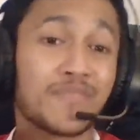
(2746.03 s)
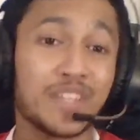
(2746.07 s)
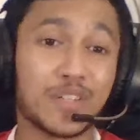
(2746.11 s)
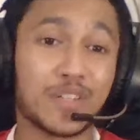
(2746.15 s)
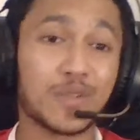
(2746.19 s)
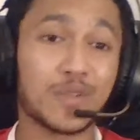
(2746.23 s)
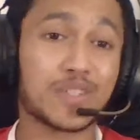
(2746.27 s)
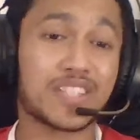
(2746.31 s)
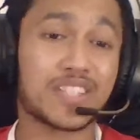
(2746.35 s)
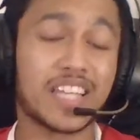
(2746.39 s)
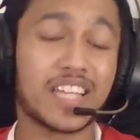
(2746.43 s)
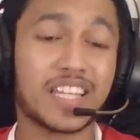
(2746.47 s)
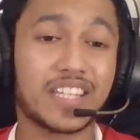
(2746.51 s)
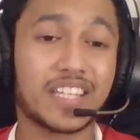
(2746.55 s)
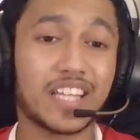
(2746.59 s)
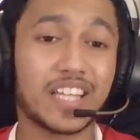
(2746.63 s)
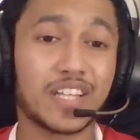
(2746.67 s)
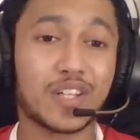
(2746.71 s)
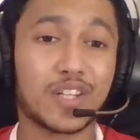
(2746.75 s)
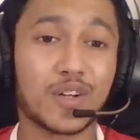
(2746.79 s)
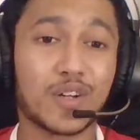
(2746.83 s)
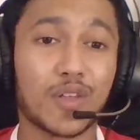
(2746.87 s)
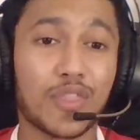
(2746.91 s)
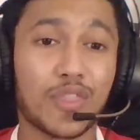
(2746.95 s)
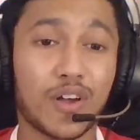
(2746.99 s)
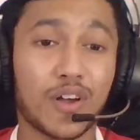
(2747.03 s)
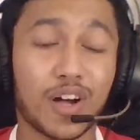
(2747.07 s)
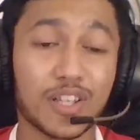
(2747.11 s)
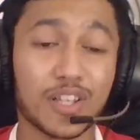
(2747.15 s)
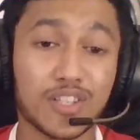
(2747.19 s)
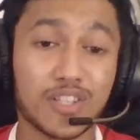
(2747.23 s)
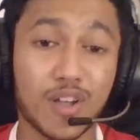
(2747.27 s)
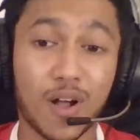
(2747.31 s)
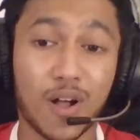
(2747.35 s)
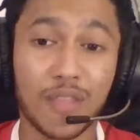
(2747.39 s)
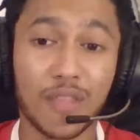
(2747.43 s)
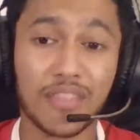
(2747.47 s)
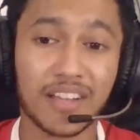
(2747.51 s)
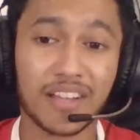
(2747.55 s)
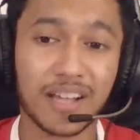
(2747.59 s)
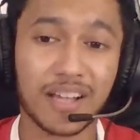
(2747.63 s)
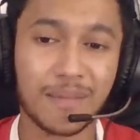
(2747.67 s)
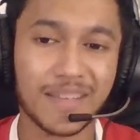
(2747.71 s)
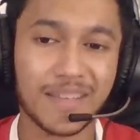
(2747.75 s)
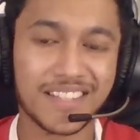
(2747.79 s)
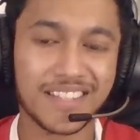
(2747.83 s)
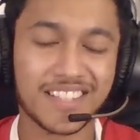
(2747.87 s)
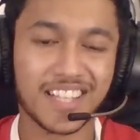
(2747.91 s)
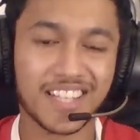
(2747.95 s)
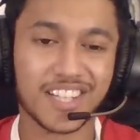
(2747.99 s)
Do send in your thoughts on the
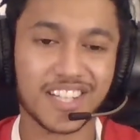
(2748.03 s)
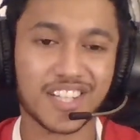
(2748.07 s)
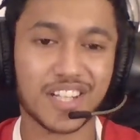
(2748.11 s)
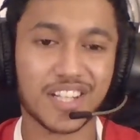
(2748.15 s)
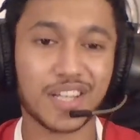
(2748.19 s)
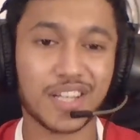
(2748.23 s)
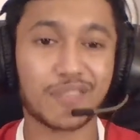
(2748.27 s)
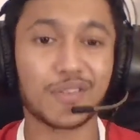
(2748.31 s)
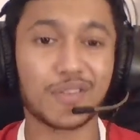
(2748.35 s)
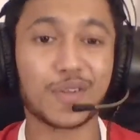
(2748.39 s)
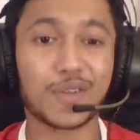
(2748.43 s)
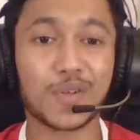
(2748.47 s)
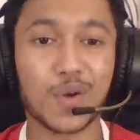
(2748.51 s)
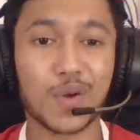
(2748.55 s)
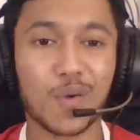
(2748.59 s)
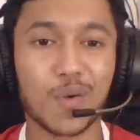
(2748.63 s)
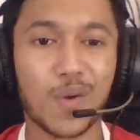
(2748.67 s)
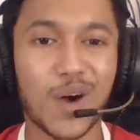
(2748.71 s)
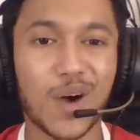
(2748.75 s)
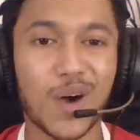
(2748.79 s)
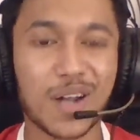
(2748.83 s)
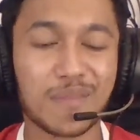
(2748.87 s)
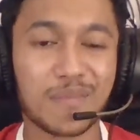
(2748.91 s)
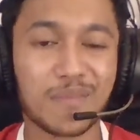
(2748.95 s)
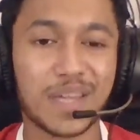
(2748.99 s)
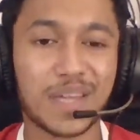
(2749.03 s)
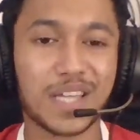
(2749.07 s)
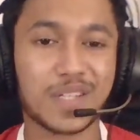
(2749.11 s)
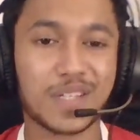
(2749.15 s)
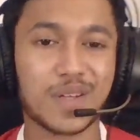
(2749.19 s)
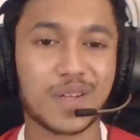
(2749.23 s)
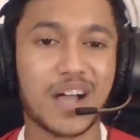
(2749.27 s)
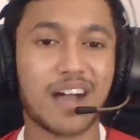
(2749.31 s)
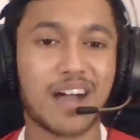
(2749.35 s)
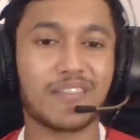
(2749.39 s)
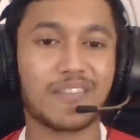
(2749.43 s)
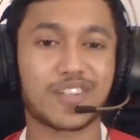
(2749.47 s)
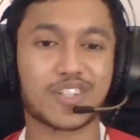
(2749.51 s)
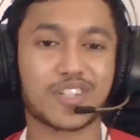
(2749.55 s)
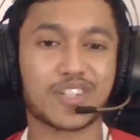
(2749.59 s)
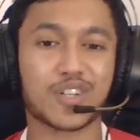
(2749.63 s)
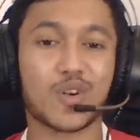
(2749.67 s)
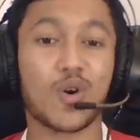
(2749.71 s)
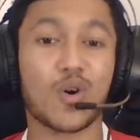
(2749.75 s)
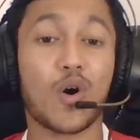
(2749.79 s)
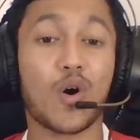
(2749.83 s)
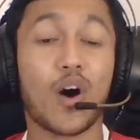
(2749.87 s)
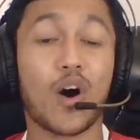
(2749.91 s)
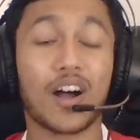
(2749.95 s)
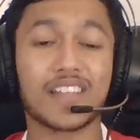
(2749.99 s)
comment section if you do want me to have a
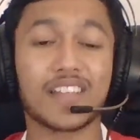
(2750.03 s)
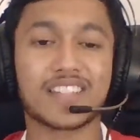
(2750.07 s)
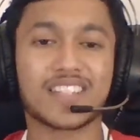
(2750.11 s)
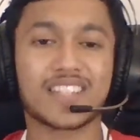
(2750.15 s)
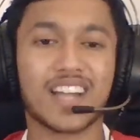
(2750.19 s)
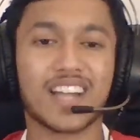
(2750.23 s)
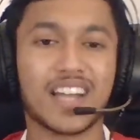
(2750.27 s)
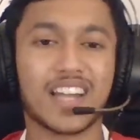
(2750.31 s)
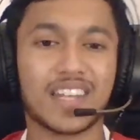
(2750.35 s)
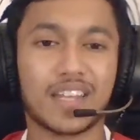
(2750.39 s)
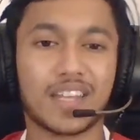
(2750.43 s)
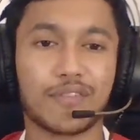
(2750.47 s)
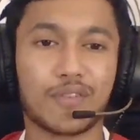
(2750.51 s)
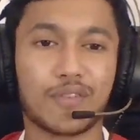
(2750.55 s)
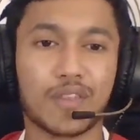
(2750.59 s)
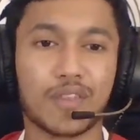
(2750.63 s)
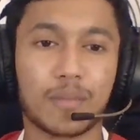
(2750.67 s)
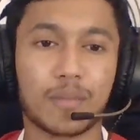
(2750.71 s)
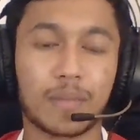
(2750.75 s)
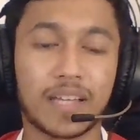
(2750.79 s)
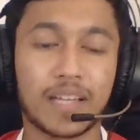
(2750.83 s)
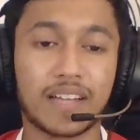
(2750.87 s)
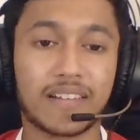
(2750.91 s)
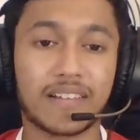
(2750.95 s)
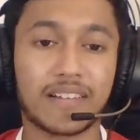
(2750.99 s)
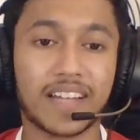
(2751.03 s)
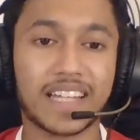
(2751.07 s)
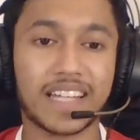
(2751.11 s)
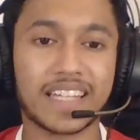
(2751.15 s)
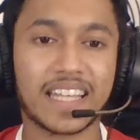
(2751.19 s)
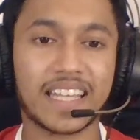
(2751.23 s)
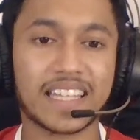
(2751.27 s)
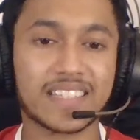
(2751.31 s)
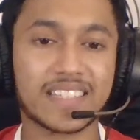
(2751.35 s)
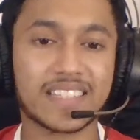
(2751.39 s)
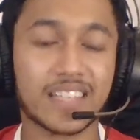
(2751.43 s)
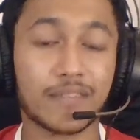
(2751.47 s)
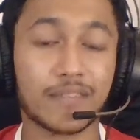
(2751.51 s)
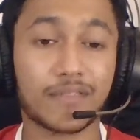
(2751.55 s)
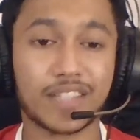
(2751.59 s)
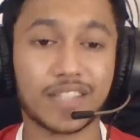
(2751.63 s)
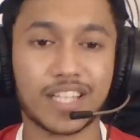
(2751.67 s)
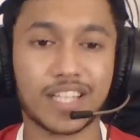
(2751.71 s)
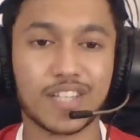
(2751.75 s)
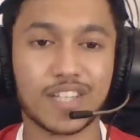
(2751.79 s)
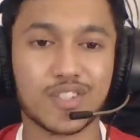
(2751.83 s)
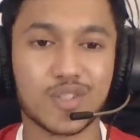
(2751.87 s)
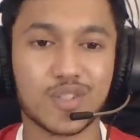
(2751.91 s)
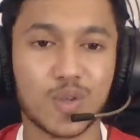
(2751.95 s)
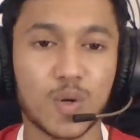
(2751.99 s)
show on Sunday for the player ratings. If it
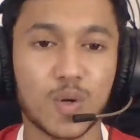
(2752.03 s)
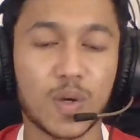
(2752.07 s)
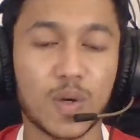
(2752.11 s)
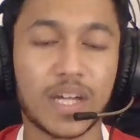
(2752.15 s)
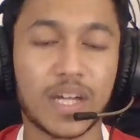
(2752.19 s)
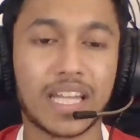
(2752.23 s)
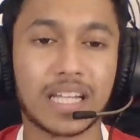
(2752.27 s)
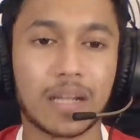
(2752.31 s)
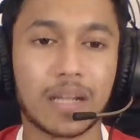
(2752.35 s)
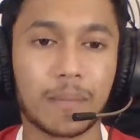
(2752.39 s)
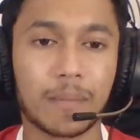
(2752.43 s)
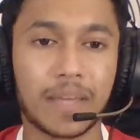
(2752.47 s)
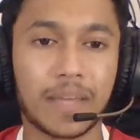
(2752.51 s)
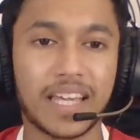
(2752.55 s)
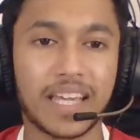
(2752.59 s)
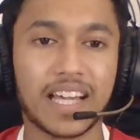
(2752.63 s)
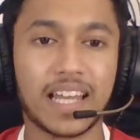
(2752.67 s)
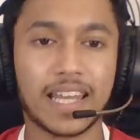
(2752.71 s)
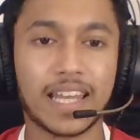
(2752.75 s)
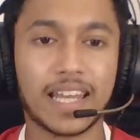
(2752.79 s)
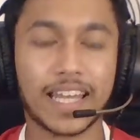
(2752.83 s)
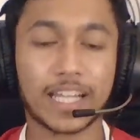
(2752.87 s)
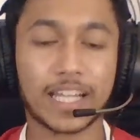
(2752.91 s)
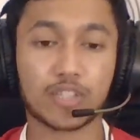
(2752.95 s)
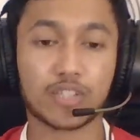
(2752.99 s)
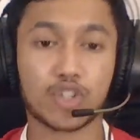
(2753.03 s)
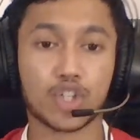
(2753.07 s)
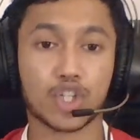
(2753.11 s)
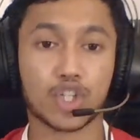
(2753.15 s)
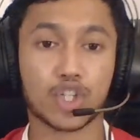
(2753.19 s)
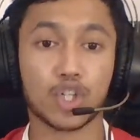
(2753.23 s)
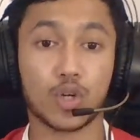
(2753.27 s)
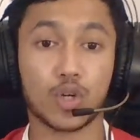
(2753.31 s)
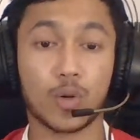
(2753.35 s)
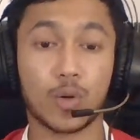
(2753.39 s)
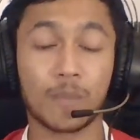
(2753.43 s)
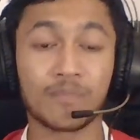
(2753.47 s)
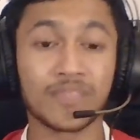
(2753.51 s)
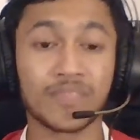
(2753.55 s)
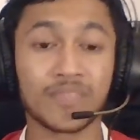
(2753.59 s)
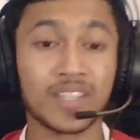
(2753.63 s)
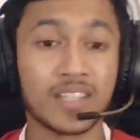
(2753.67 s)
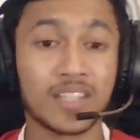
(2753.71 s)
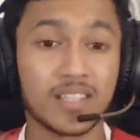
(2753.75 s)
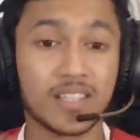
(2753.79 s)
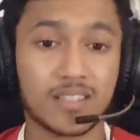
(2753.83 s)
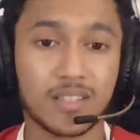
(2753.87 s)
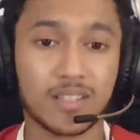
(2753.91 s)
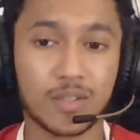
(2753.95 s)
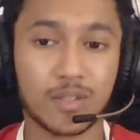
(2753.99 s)
is so, it will be a late show.
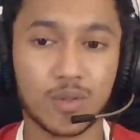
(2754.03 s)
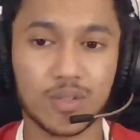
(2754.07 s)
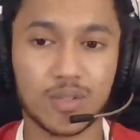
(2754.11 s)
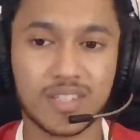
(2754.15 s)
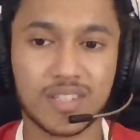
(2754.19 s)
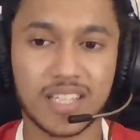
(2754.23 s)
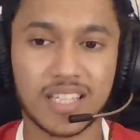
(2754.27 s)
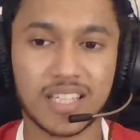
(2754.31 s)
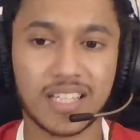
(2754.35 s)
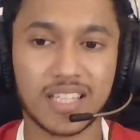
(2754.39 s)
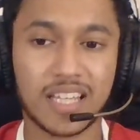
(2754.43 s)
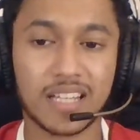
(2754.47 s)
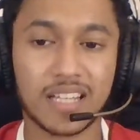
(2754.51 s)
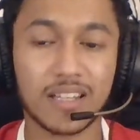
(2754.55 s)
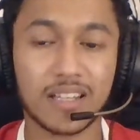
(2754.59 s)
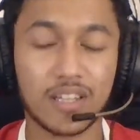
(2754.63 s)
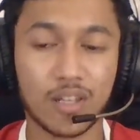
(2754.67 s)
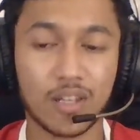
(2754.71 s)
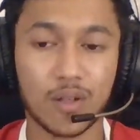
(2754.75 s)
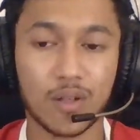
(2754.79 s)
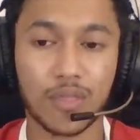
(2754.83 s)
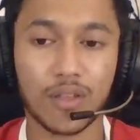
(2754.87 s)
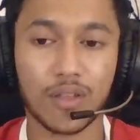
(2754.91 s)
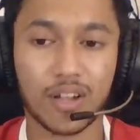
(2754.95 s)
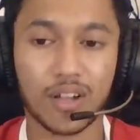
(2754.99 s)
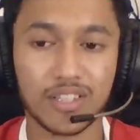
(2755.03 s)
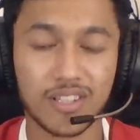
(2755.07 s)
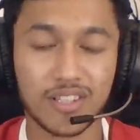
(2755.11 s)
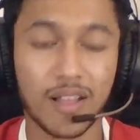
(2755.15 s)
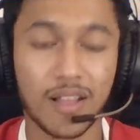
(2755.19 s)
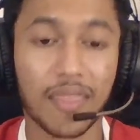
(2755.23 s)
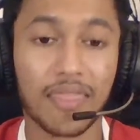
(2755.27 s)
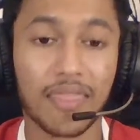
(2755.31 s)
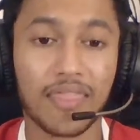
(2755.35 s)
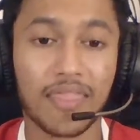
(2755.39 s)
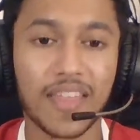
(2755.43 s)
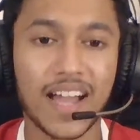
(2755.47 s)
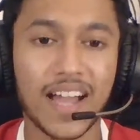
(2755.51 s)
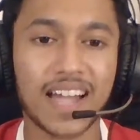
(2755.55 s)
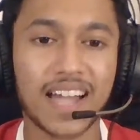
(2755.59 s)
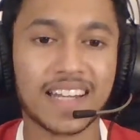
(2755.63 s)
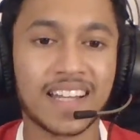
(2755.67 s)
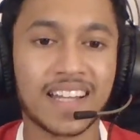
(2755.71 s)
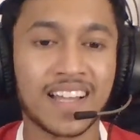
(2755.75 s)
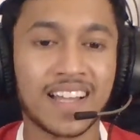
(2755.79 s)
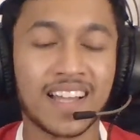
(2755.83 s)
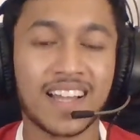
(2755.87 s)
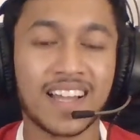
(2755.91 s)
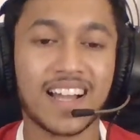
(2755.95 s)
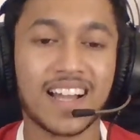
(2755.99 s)
So do send in your thoughts on
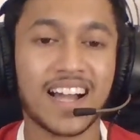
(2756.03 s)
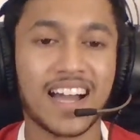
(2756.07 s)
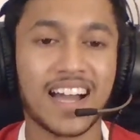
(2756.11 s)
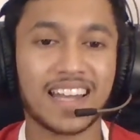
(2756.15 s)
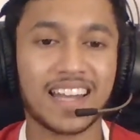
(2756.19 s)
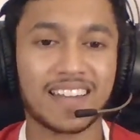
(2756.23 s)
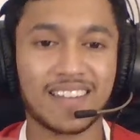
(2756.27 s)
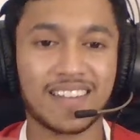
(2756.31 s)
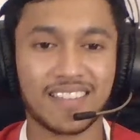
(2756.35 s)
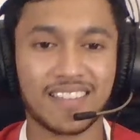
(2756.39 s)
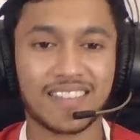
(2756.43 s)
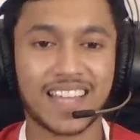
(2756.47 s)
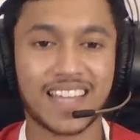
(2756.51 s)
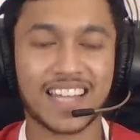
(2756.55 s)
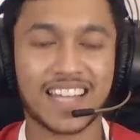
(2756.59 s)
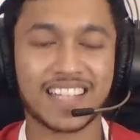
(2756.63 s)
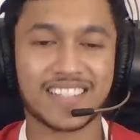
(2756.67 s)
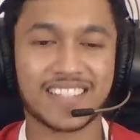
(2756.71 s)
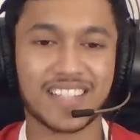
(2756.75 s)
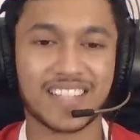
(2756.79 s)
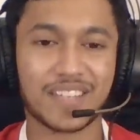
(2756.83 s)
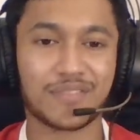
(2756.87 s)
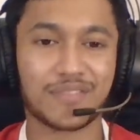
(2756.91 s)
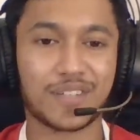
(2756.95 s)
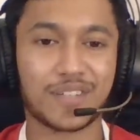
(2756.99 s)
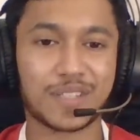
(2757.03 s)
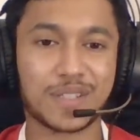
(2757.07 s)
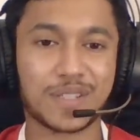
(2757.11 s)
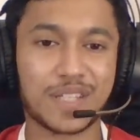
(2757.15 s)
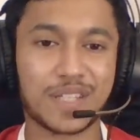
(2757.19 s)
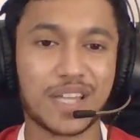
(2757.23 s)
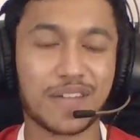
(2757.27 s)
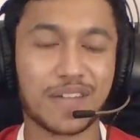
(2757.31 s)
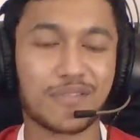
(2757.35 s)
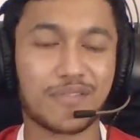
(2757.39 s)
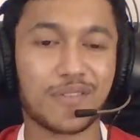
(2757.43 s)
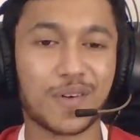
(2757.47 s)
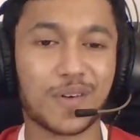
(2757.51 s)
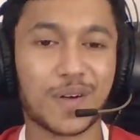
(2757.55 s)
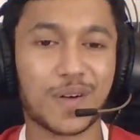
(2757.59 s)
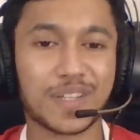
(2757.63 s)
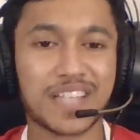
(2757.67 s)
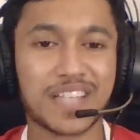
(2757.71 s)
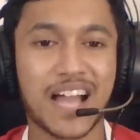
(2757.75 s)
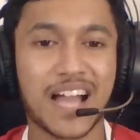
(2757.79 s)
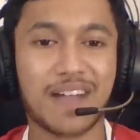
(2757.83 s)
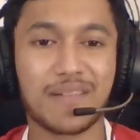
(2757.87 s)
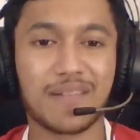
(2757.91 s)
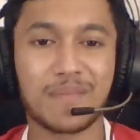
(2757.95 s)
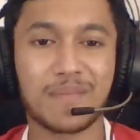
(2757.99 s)
that. And that is it for today, folks.
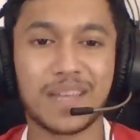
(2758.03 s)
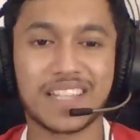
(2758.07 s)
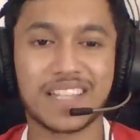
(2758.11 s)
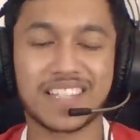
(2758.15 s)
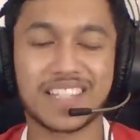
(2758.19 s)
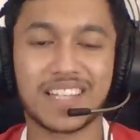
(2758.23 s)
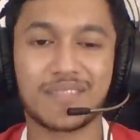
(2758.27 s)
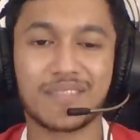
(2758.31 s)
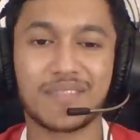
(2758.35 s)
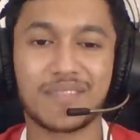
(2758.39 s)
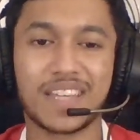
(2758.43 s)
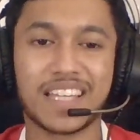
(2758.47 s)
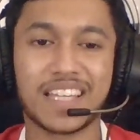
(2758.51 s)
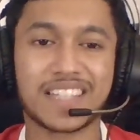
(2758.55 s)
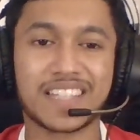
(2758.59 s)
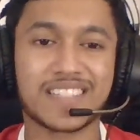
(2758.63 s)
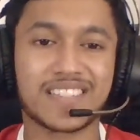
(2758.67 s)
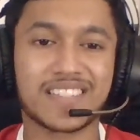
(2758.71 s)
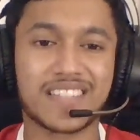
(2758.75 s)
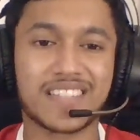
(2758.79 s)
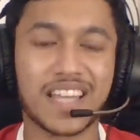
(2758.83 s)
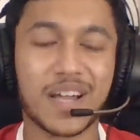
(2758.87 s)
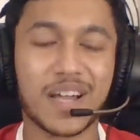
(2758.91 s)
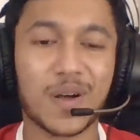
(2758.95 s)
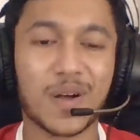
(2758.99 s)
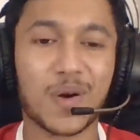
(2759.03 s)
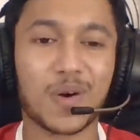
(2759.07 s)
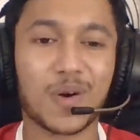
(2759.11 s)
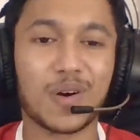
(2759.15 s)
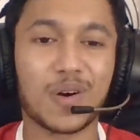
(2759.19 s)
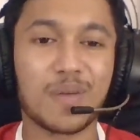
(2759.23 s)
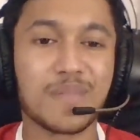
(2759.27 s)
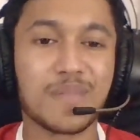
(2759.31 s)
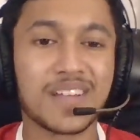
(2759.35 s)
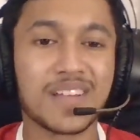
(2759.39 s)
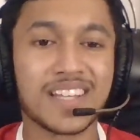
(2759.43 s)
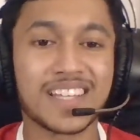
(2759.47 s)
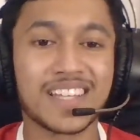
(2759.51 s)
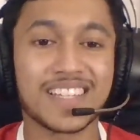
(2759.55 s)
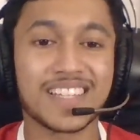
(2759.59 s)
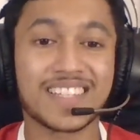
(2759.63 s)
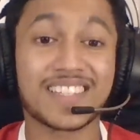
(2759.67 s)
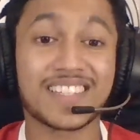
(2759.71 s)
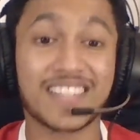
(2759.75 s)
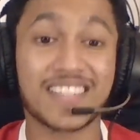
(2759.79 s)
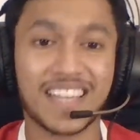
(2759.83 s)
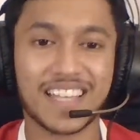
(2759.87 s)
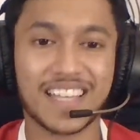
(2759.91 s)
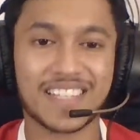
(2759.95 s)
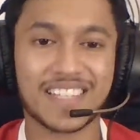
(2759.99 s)
Have a blessed week. Stay home.
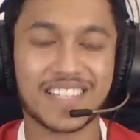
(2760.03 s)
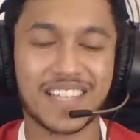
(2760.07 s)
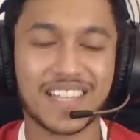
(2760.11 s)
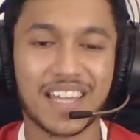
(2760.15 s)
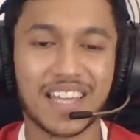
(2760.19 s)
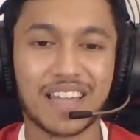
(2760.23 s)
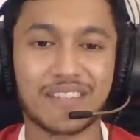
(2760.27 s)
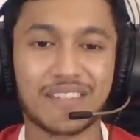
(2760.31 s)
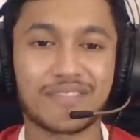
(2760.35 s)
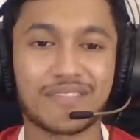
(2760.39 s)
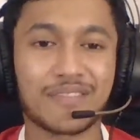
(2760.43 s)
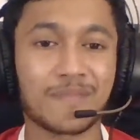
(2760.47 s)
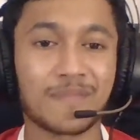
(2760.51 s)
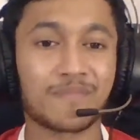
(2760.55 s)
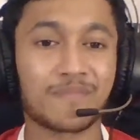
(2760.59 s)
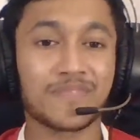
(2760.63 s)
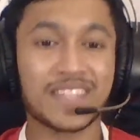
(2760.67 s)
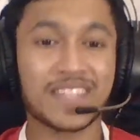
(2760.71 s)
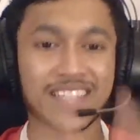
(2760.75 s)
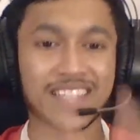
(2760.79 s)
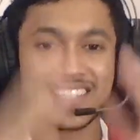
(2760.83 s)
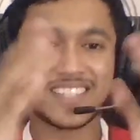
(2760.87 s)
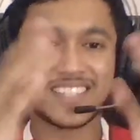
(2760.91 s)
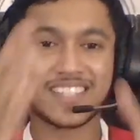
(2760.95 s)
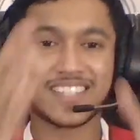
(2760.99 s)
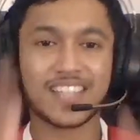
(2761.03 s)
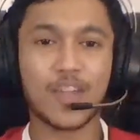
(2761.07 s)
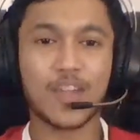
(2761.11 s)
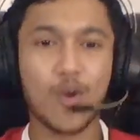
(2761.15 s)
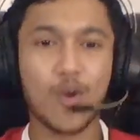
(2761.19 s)
Stay safe. See